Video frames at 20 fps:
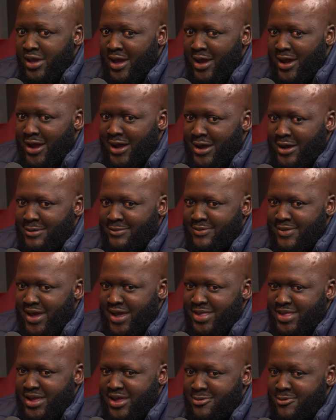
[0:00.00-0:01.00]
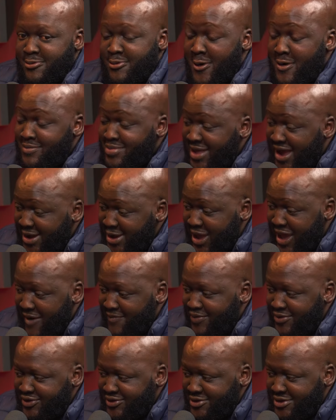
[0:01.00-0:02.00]
And then from that
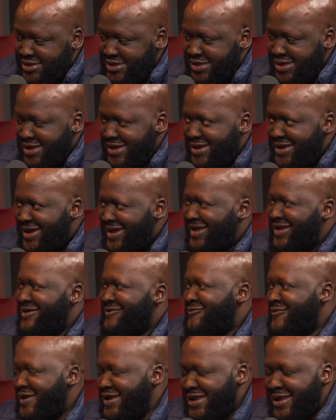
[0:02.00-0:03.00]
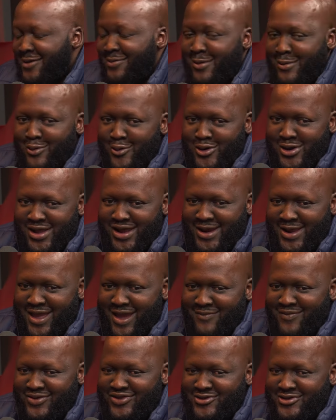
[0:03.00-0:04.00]
capital, funny enough, I'm calling it
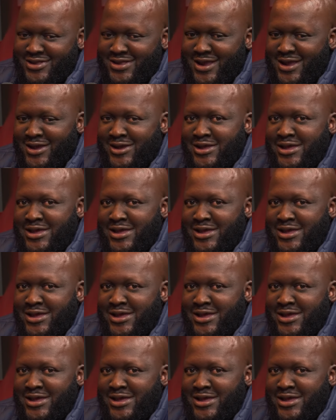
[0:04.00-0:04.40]
capital now.